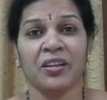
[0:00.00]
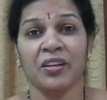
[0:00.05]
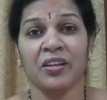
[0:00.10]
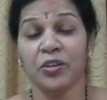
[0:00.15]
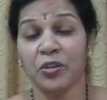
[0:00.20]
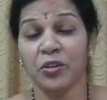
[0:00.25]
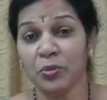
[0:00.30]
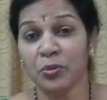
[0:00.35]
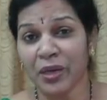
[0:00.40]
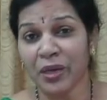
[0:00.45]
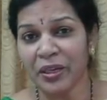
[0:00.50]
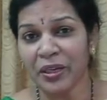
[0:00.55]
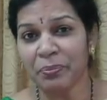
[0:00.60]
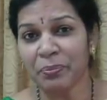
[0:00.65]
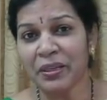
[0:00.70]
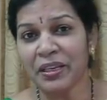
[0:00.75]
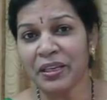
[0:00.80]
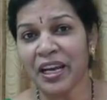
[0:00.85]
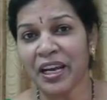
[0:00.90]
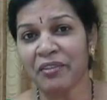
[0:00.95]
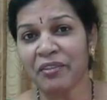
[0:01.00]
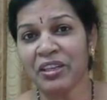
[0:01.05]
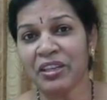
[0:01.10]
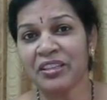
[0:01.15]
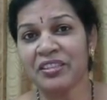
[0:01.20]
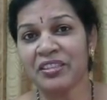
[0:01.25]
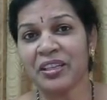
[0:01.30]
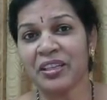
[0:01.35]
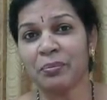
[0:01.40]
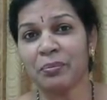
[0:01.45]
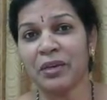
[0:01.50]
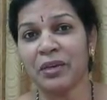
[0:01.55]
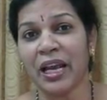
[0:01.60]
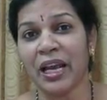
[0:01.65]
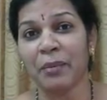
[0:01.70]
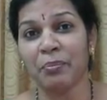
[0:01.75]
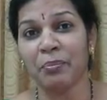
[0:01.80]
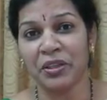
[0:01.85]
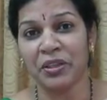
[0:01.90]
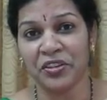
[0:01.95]
You might be having some
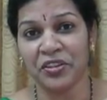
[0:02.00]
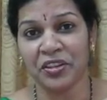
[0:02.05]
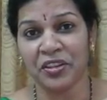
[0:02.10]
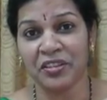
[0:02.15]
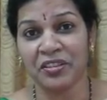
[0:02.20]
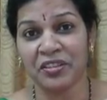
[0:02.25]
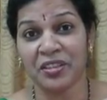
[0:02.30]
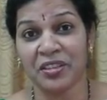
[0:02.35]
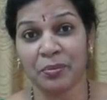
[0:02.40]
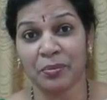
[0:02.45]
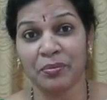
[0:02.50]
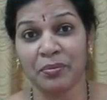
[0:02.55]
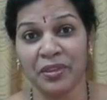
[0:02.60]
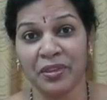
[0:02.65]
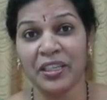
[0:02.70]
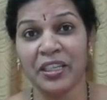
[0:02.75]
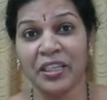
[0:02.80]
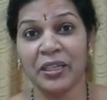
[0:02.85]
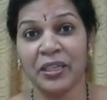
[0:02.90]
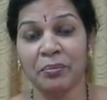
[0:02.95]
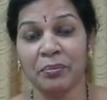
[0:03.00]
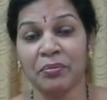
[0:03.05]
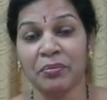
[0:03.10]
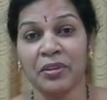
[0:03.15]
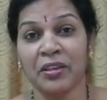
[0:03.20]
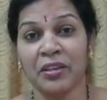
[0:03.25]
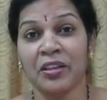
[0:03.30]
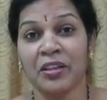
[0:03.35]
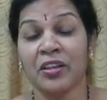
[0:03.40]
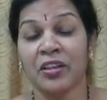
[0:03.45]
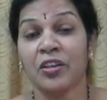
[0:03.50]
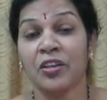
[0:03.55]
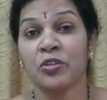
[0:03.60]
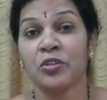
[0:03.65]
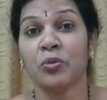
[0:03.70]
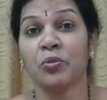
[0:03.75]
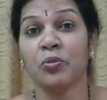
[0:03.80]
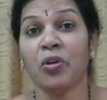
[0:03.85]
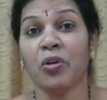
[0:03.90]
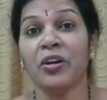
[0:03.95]
ambition, some aim.
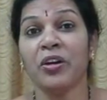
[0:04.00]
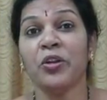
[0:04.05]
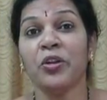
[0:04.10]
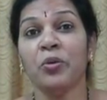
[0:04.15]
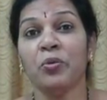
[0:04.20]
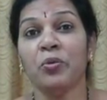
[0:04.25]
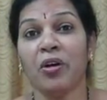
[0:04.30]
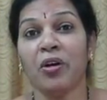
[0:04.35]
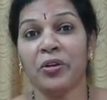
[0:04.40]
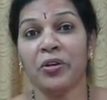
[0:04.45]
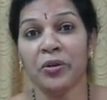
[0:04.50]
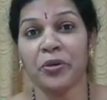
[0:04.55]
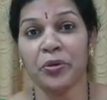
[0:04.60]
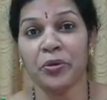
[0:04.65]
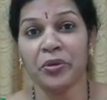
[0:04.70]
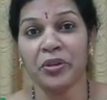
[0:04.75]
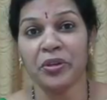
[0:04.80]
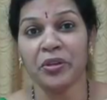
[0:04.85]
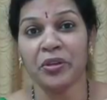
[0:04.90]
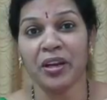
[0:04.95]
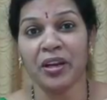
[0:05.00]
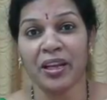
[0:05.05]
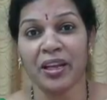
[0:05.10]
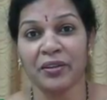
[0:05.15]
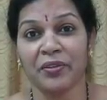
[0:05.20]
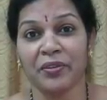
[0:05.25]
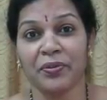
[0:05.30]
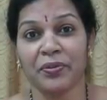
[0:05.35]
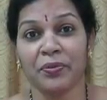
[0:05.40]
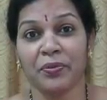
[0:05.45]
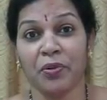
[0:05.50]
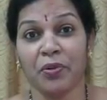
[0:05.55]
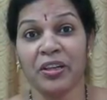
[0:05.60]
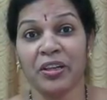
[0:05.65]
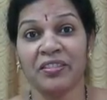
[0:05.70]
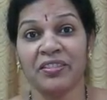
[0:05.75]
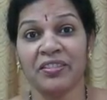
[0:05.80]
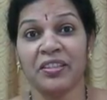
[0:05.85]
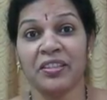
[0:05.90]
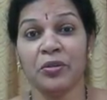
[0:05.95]
So what do you want to do in your life? What
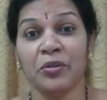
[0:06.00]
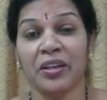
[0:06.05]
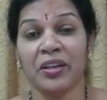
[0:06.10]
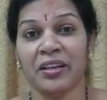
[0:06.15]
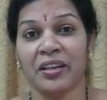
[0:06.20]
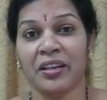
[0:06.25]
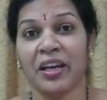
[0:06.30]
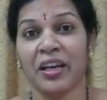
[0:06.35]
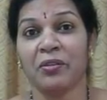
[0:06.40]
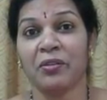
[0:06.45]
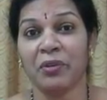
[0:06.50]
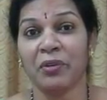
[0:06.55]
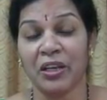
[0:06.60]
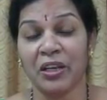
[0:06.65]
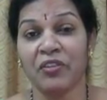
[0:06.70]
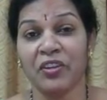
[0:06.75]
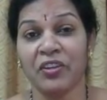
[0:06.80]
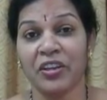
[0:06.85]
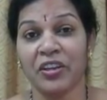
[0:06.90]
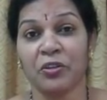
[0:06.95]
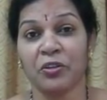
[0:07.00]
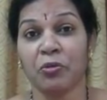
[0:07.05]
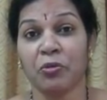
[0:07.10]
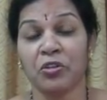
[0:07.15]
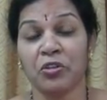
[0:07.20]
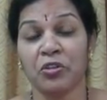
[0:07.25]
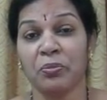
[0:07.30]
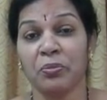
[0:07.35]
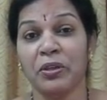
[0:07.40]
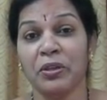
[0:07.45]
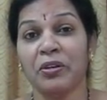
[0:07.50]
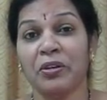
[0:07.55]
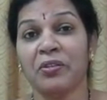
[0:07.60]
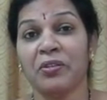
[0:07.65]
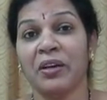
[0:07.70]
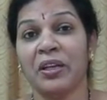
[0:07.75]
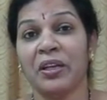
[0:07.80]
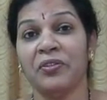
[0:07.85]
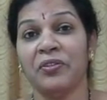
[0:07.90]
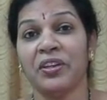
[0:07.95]
is your qualification? What should be your
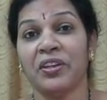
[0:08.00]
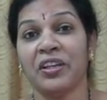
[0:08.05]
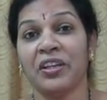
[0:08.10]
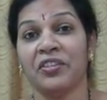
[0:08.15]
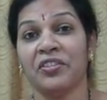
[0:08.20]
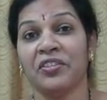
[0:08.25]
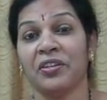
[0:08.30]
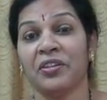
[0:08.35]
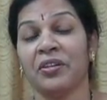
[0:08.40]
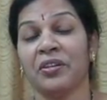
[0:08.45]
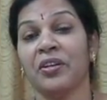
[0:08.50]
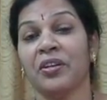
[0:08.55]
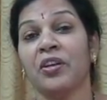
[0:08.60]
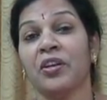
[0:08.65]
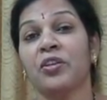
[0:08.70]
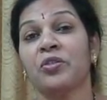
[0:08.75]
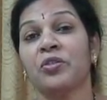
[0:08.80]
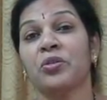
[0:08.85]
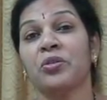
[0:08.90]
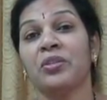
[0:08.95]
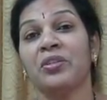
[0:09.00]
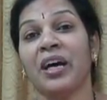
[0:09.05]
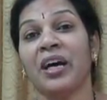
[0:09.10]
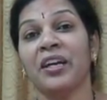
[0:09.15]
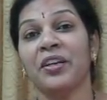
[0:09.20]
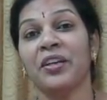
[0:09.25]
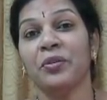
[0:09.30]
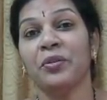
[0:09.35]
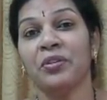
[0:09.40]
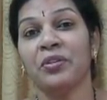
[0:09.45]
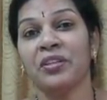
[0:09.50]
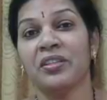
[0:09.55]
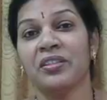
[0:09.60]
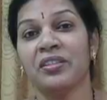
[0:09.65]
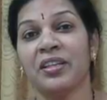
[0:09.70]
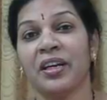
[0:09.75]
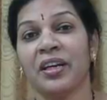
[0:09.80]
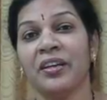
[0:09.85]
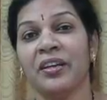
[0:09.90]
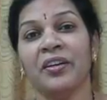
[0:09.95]
qualification? So that you
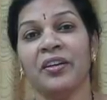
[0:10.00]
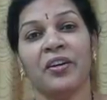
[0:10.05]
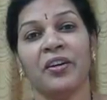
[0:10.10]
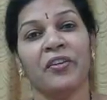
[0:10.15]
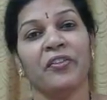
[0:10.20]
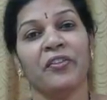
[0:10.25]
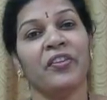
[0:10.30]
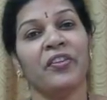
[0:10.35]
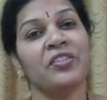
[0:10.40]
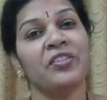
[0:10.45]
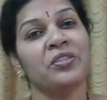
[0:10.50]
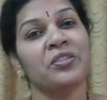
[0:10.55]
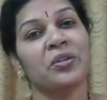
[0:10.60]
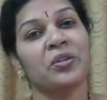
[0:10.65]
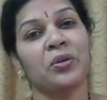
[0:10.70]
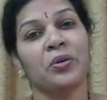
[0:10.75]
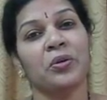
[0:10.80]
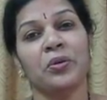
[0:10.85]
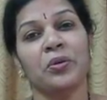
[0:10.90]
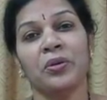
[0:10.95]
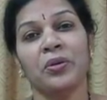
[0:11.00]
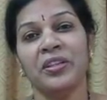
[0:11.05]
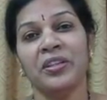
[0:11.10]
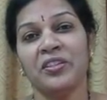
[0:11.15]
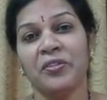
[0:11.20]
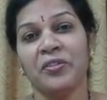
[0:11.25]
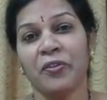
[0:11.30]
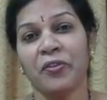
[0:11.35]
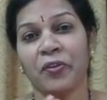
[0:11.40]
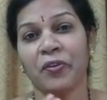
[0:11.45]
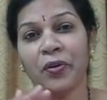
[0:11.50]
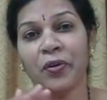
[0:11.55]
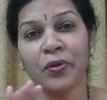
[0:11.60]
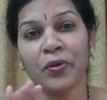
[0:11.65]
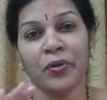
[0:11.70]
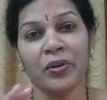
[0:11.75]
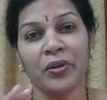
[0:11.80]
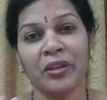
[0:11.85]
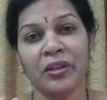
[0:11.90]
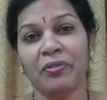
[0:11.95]
decide. First go it
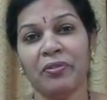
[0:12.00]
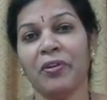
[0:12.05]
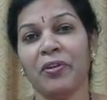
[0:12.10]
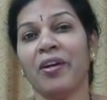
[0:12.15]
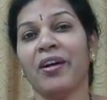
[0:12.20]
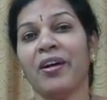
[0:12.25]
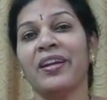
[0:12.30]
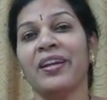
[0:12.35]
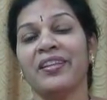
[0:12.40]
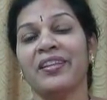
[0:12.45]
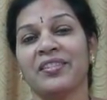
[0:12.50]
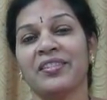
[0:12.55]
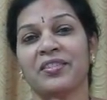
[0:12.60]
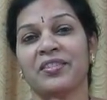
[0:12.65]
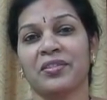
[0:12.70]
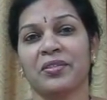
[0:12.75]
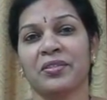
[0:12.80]
slowly, flawless.